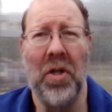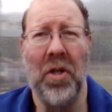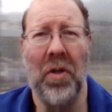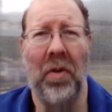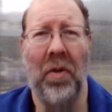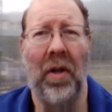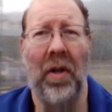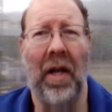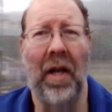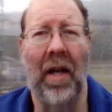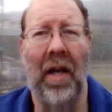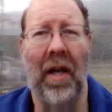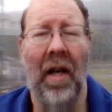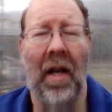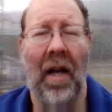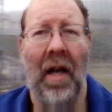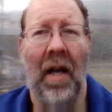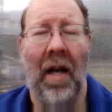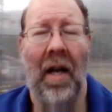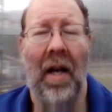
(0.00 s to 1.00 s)
the Sunday.
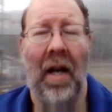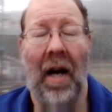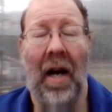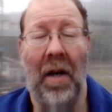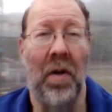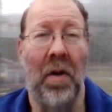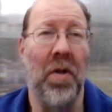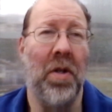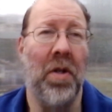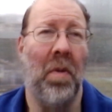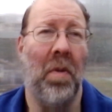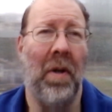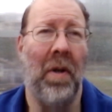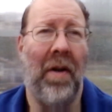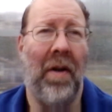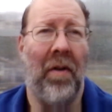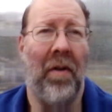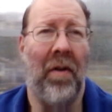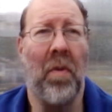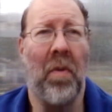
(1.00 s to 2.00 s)
And also, when
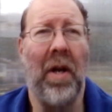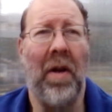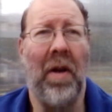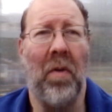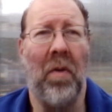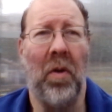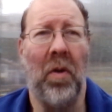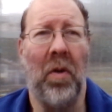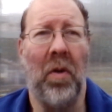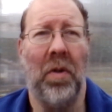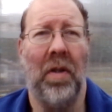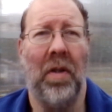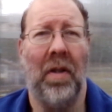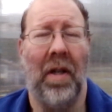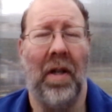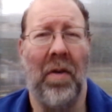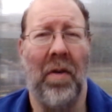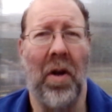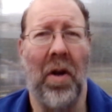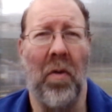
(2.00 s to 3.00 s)
you've got a 3-year-old
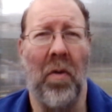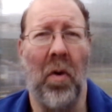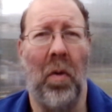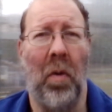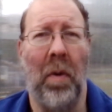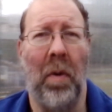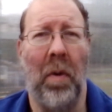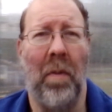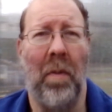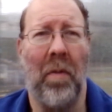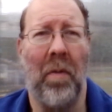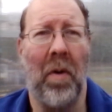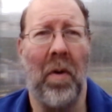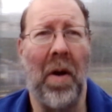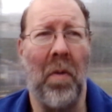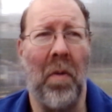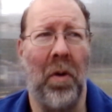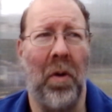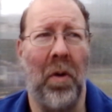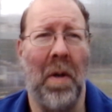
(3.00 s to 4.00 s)
and you're on your own with a
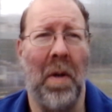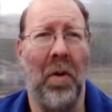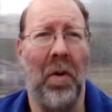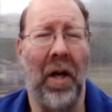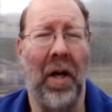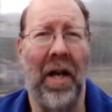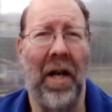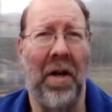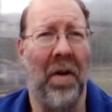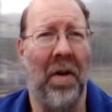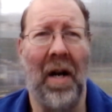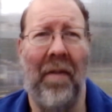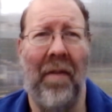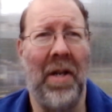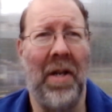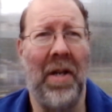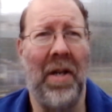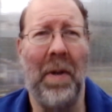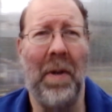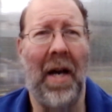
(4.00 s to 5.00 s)
3-year-old in a buggy, you don't have
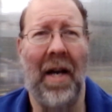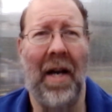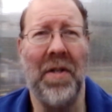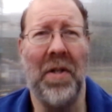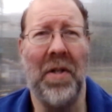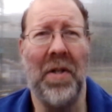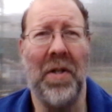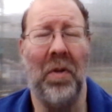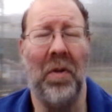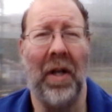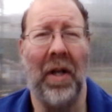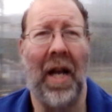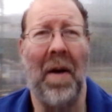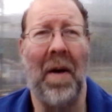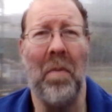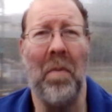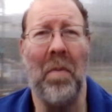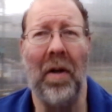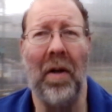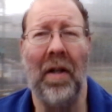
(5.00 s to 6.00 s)
any spare hands to hold a
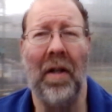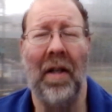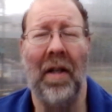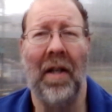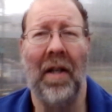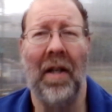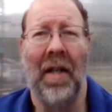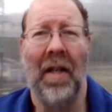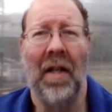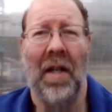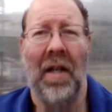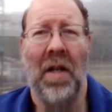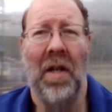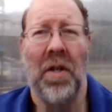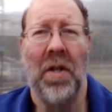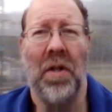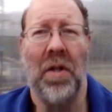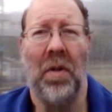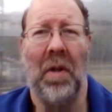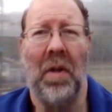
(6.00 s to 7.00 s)
camera.
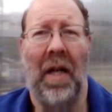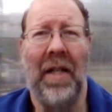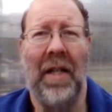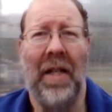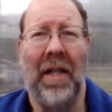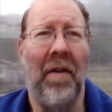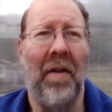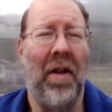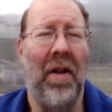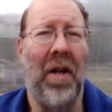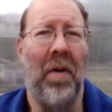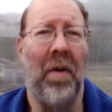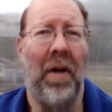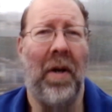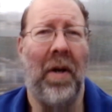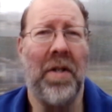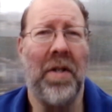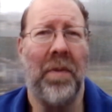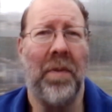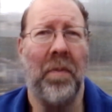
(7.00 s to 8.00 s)
So I didn't video
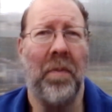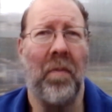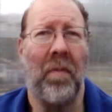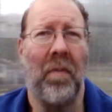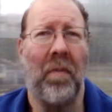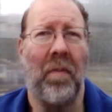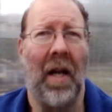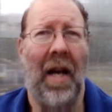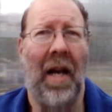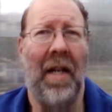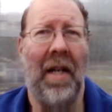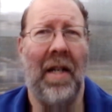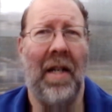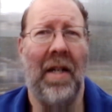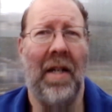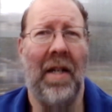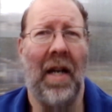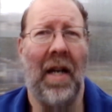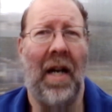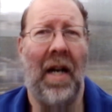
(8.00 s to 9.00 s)
it,
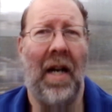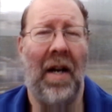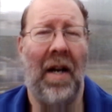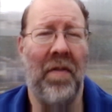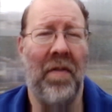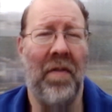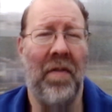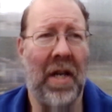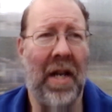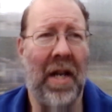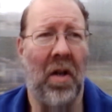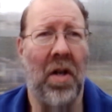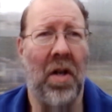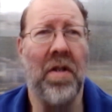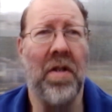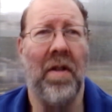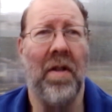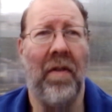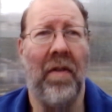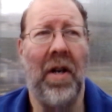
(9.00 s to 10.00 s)
and I have seen a
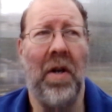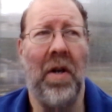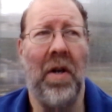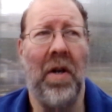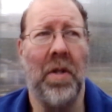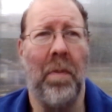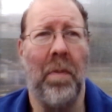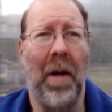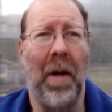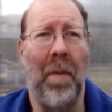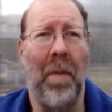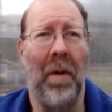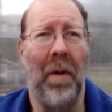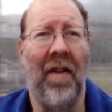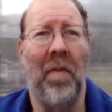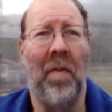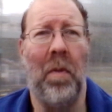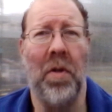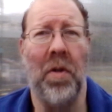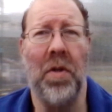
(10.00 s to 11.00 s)
lot of the videos that people
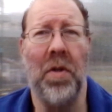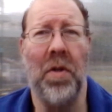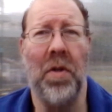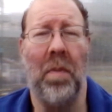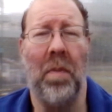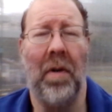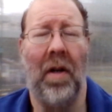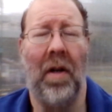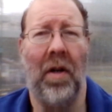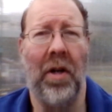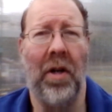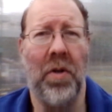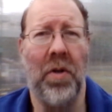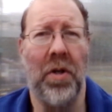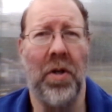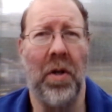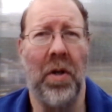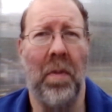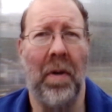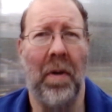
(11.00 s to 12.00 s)
have put up on
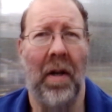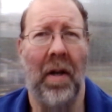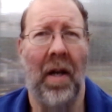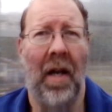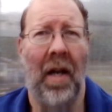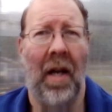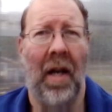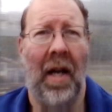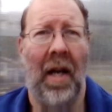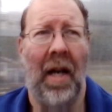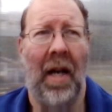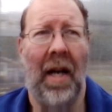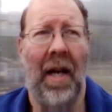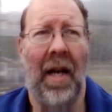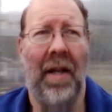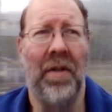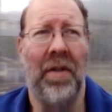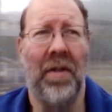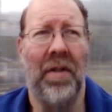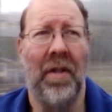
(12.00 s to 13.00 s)
YouTube,
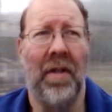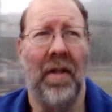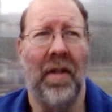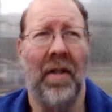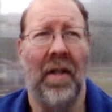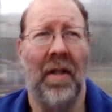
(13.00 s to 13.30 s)
and